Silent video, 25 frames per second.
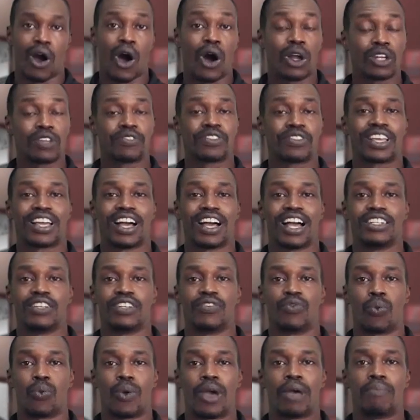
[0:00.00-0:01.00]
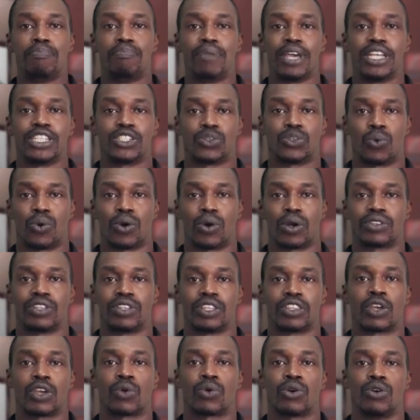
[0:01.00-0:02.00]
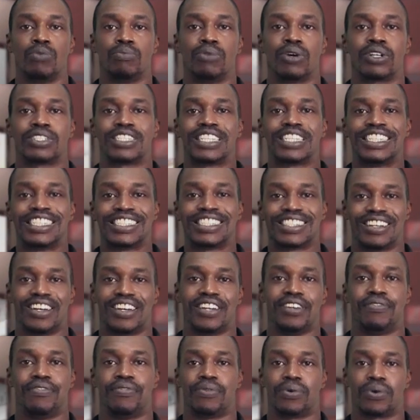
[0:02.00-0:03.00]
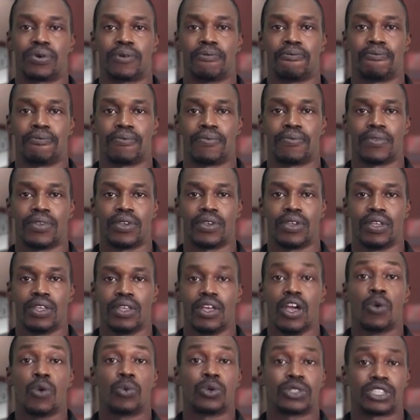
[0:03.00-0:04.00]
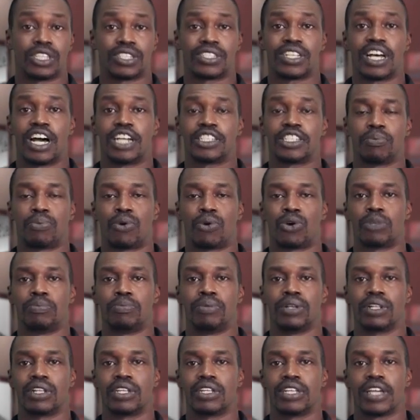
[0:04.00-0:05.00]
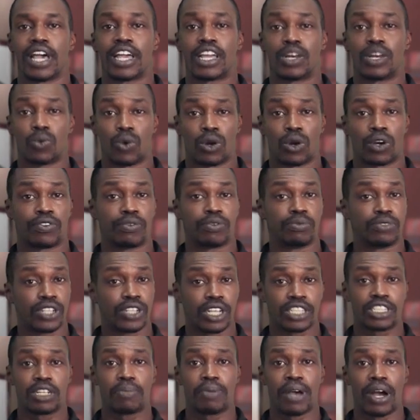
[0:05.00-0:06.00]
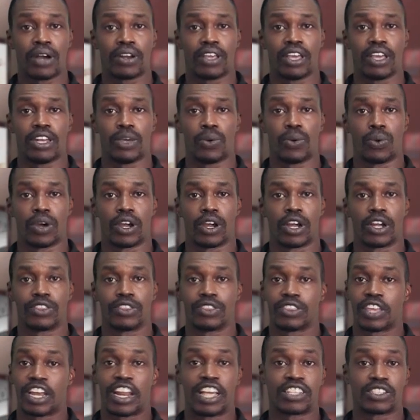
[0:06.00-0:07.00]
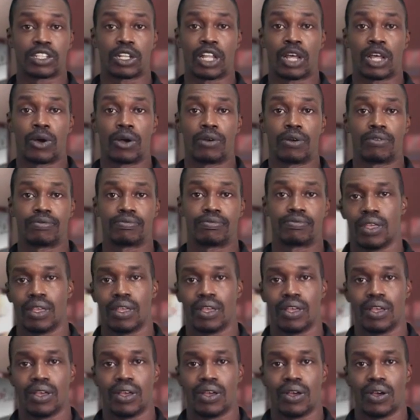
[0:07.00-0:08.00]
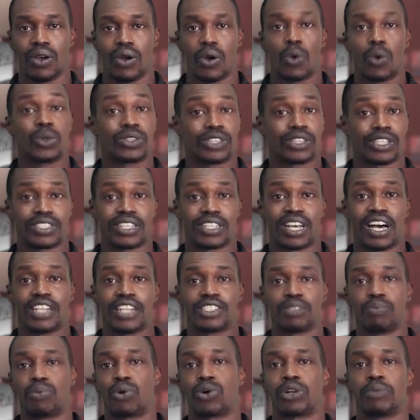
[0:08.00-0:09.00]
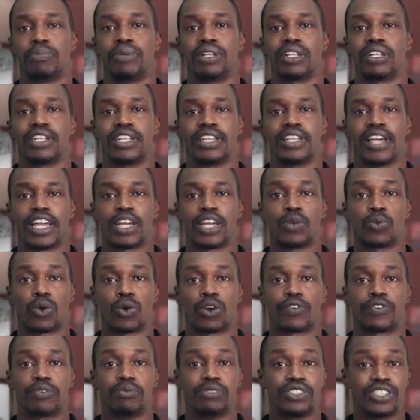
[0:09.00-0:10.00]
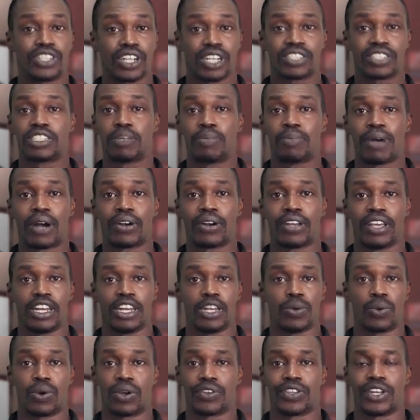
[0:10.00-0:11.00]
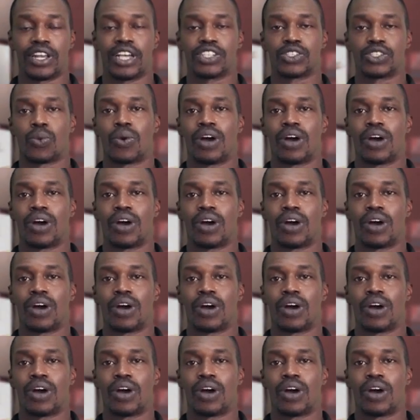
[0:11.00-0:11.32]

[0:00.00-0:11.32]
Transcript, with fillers: All of the kind of web based work that the Chromebook's designed for. With the size and portability, I can work from just about anywhere that has with the size and portability, I can work from just about anywhere that has a